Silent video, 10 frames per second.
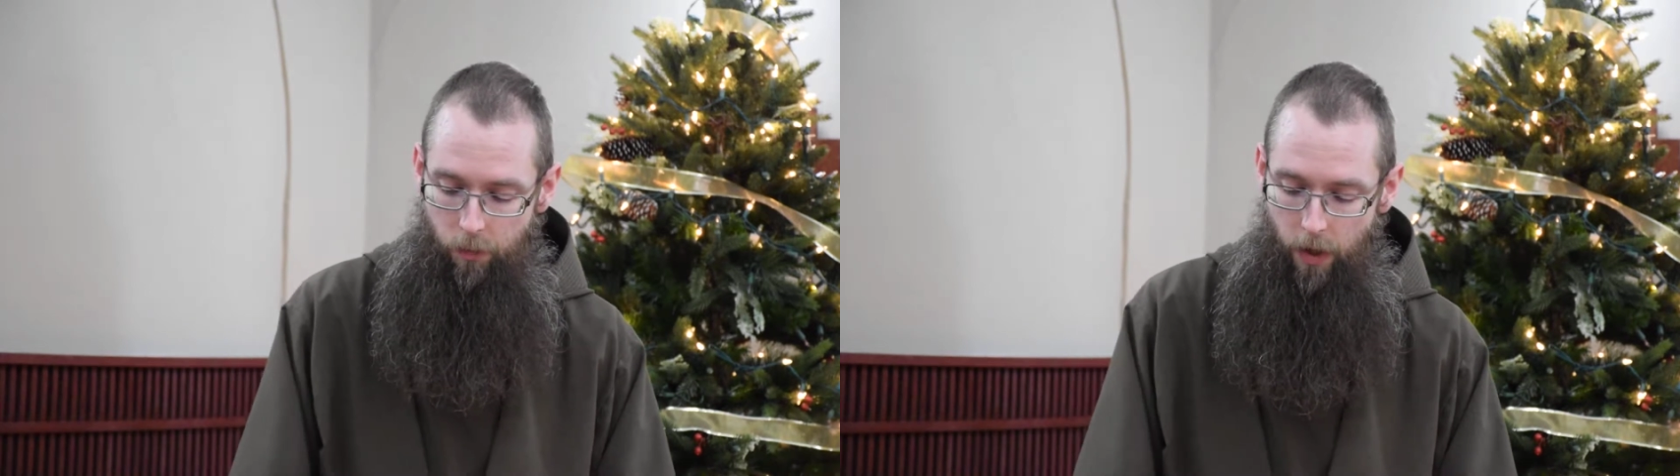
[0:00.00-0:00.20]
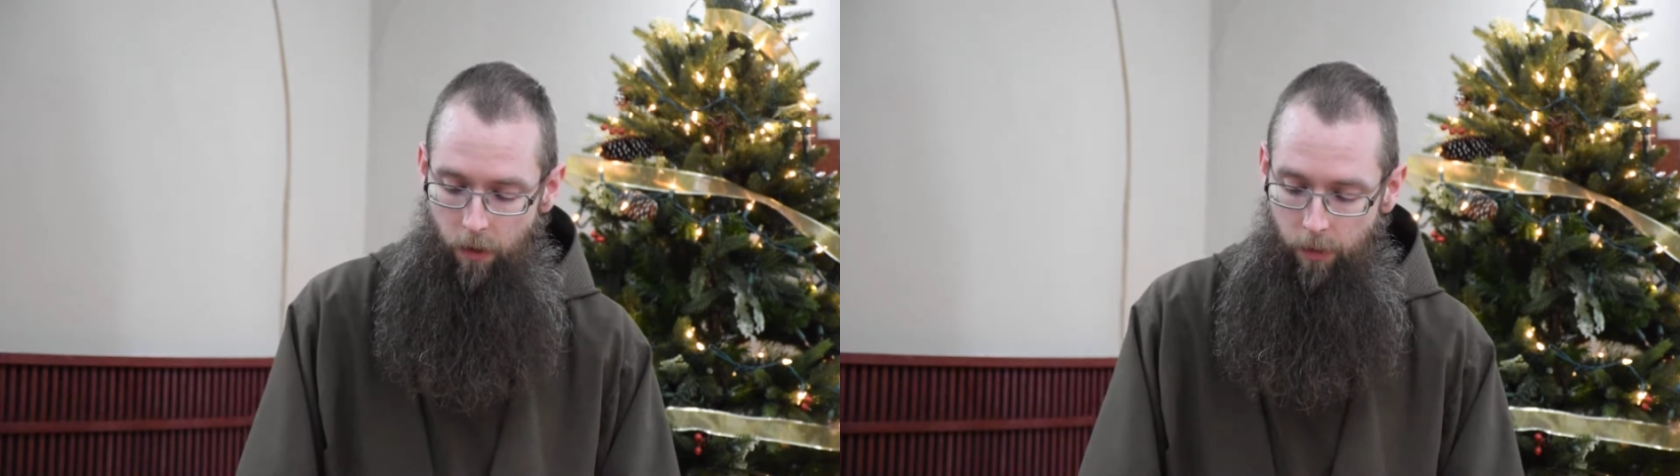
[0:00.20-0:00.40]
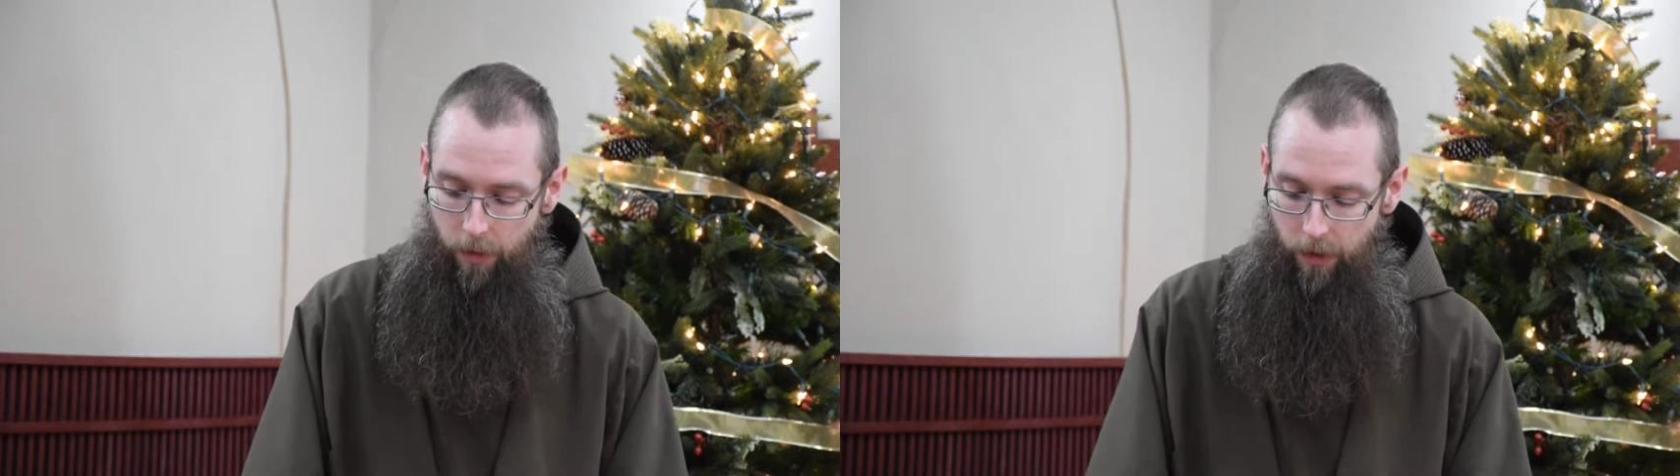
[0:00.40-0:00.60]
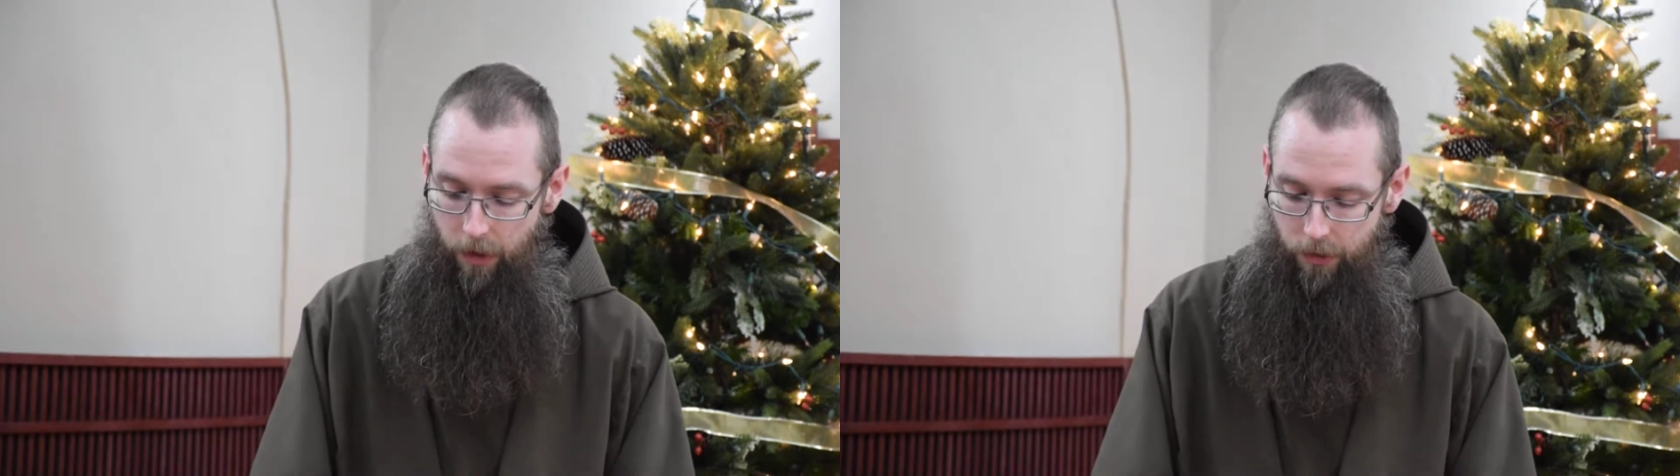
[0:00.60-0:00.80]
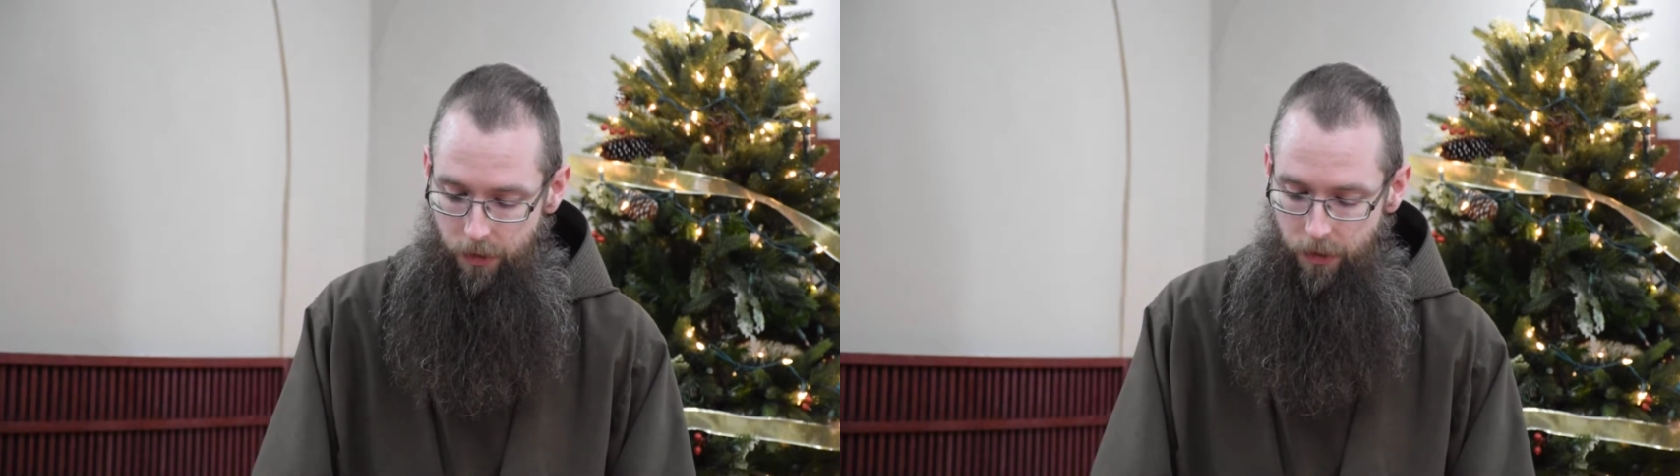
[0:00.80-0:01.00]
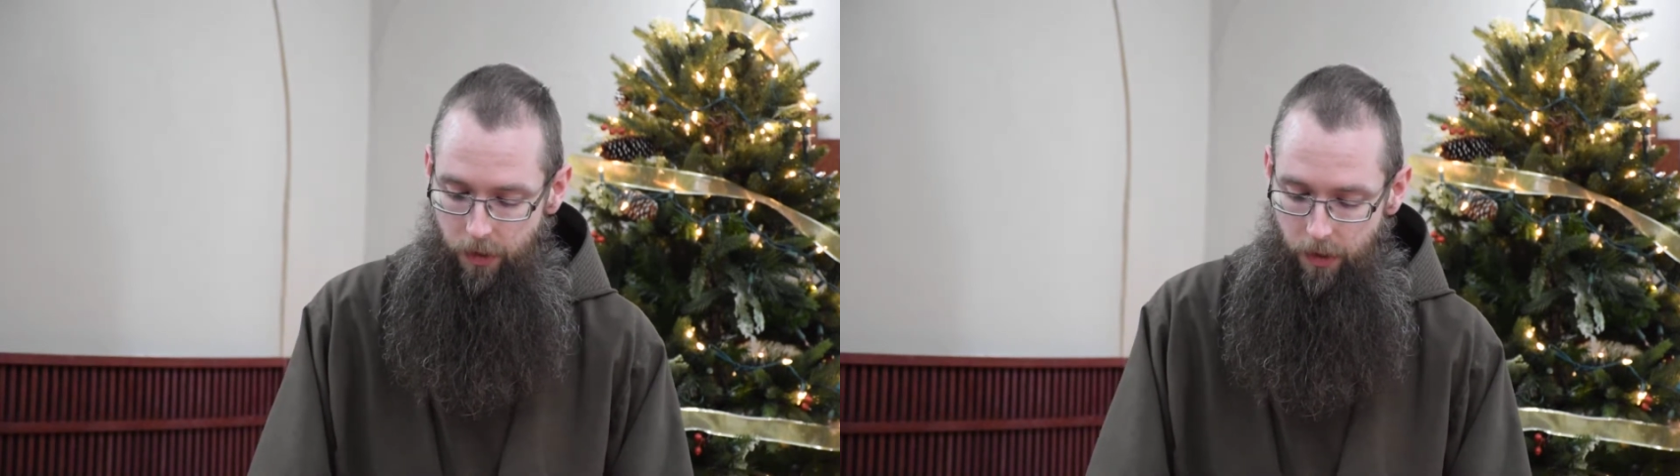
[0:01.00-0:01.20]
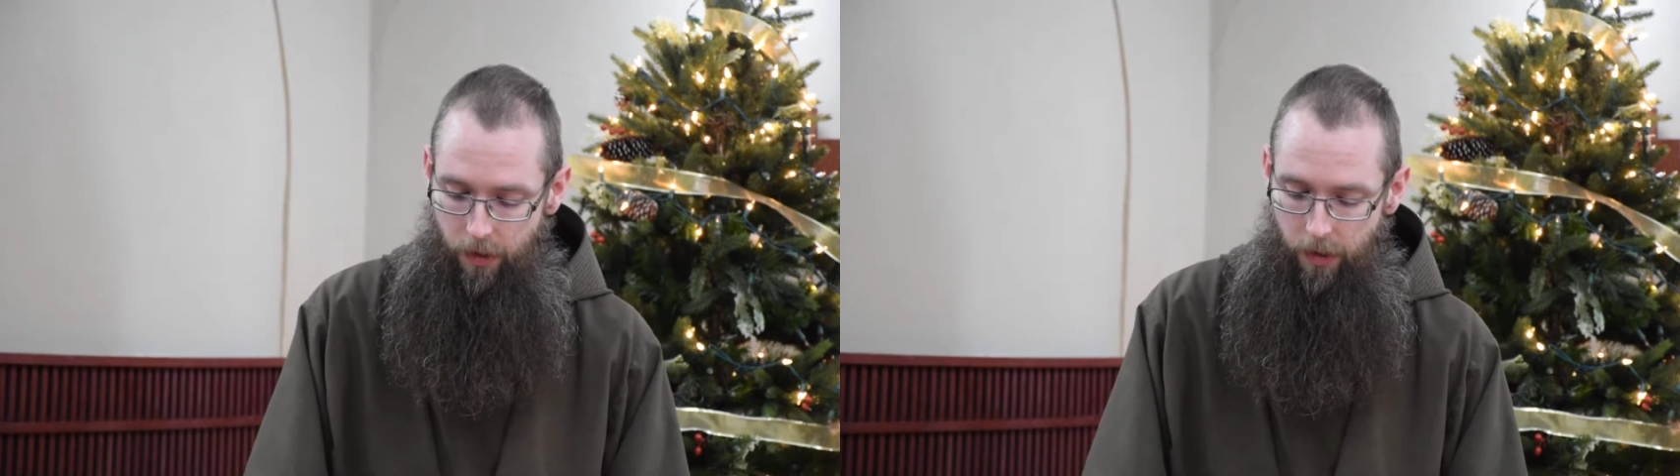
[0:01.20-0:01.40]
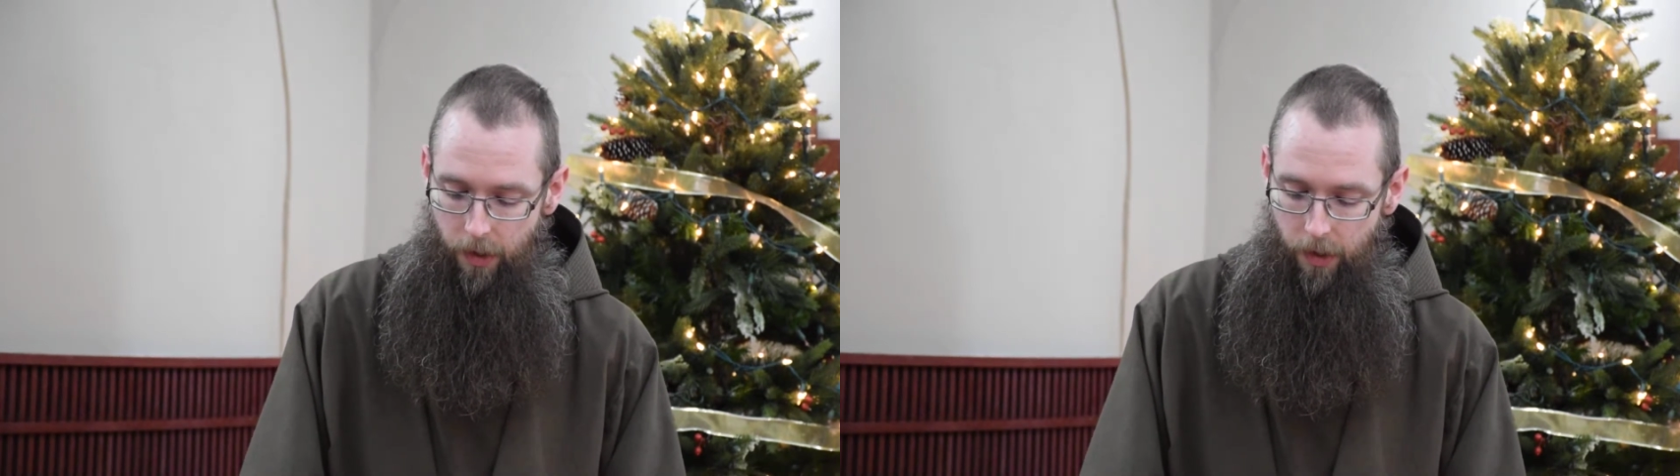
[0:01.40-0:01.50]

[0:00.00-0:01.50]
dwell within us,